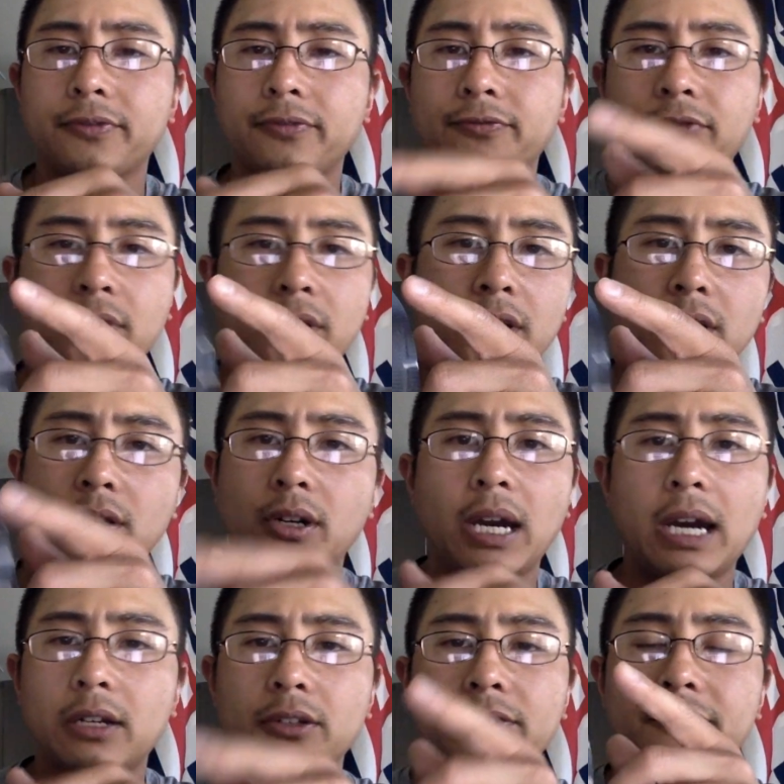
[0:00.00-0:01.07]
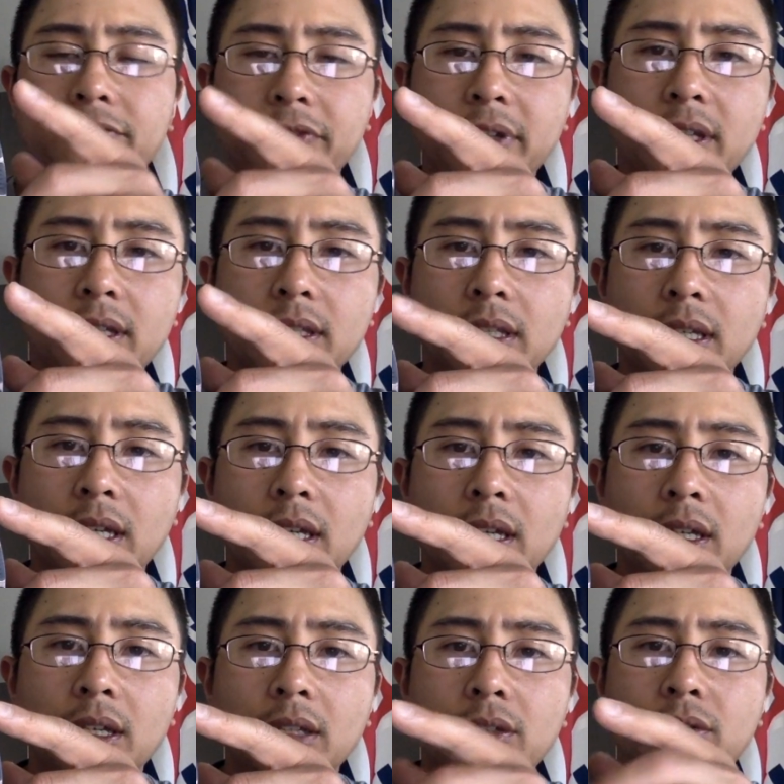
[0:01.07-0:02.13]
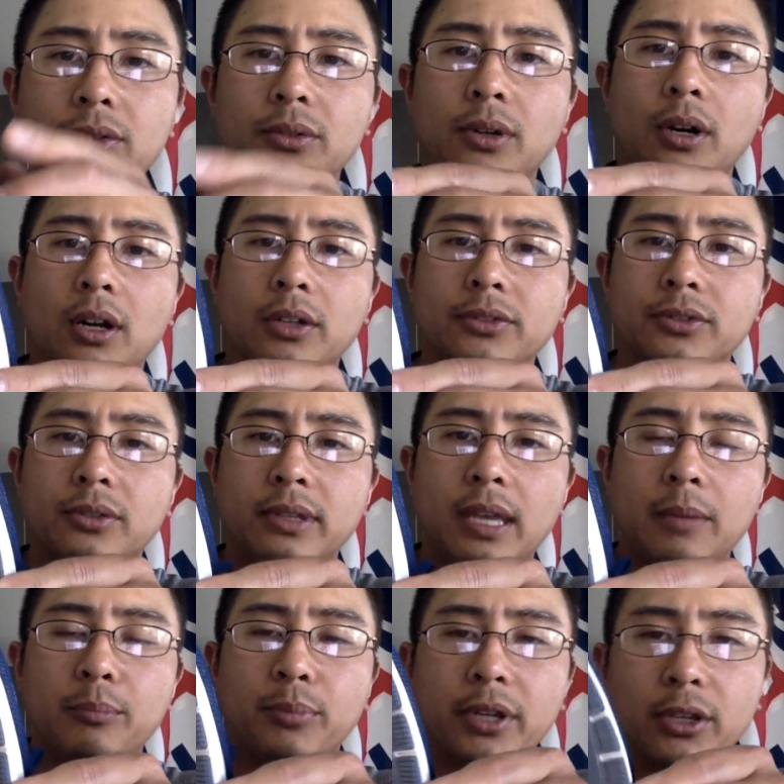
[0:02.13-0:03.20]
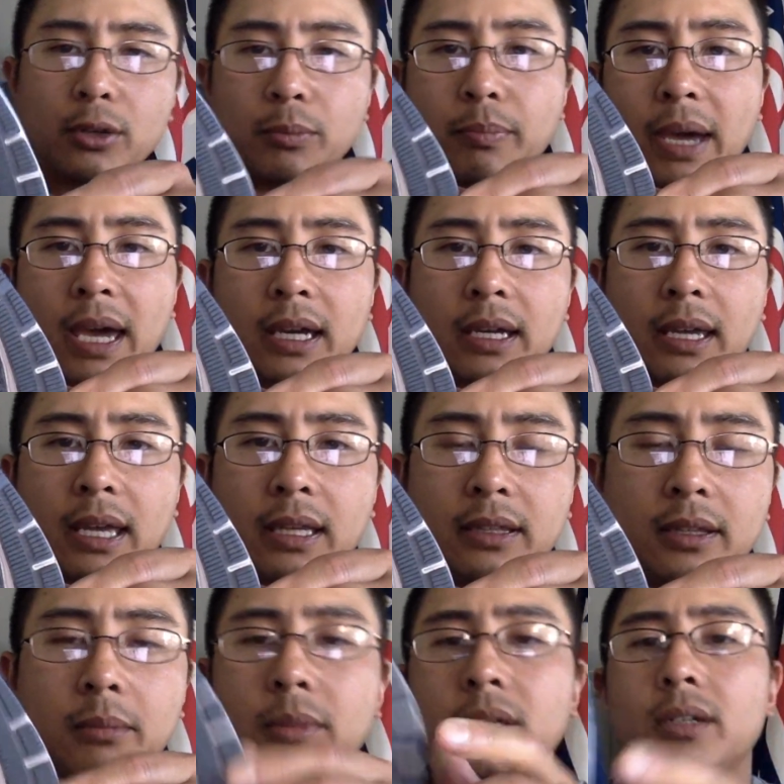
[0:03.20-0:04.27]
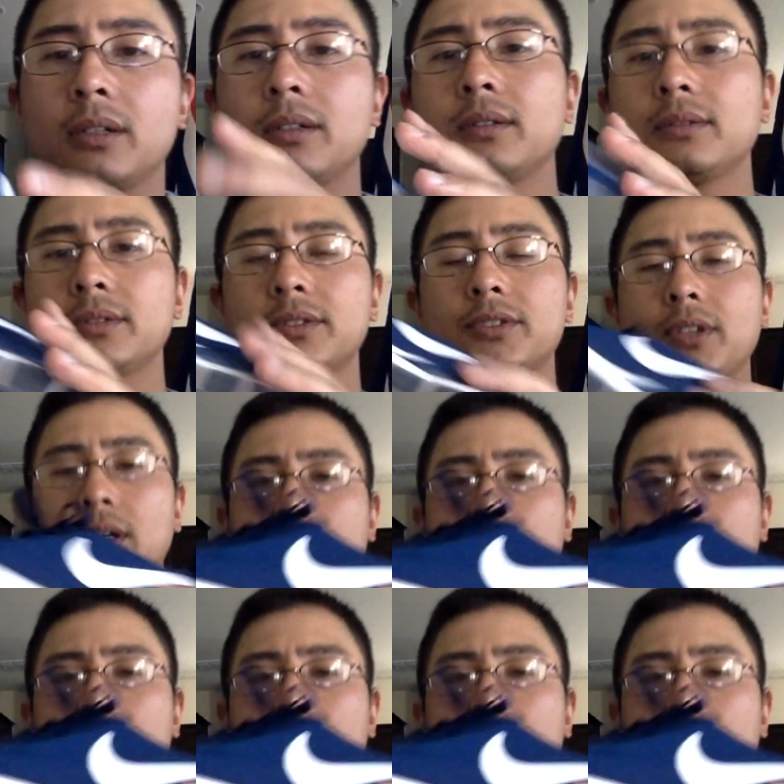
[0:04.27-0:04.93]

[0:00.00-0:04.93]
foot or outer feet to also then bring you back in the middle. So